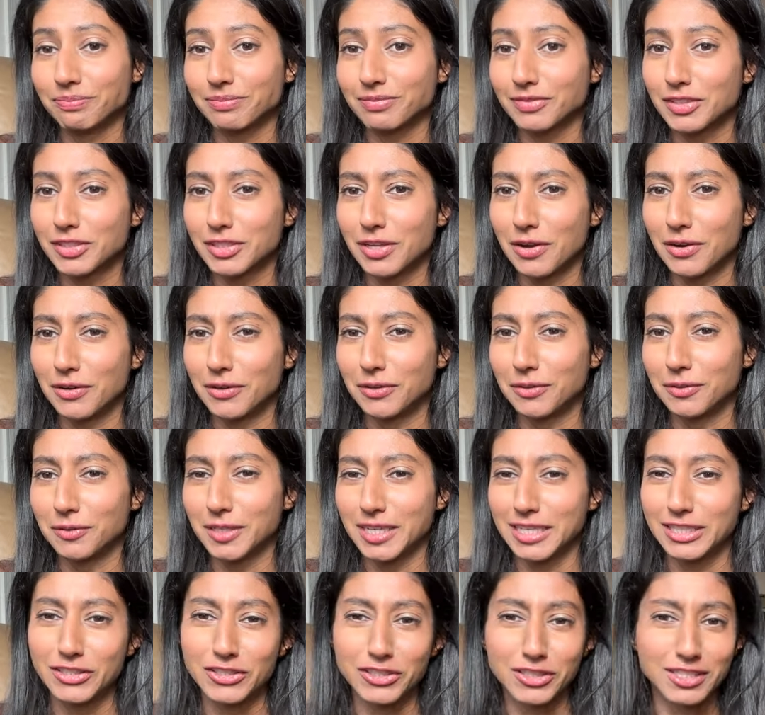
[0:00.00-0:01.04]
So
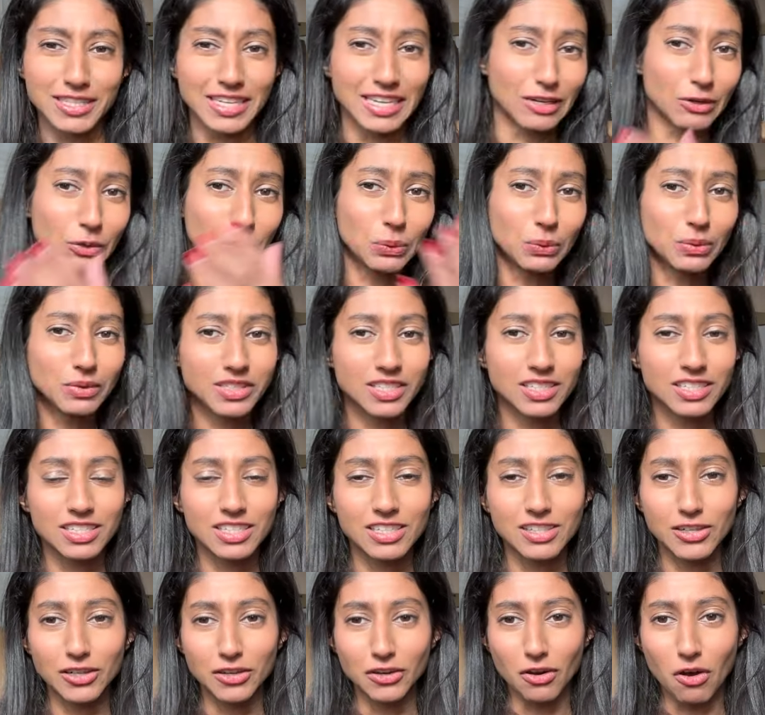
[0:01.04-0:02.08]
it's just like cool to
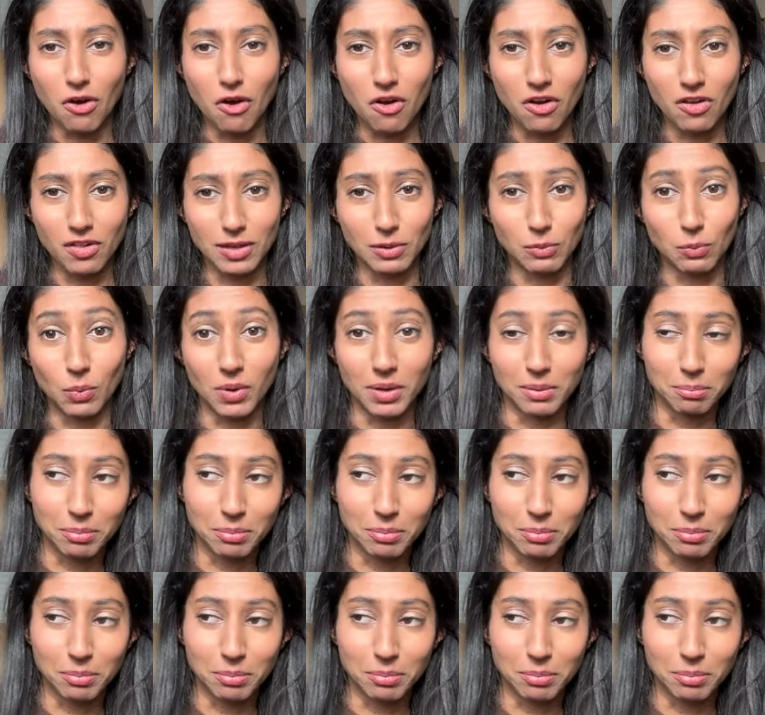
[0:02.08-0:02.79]
see it all in one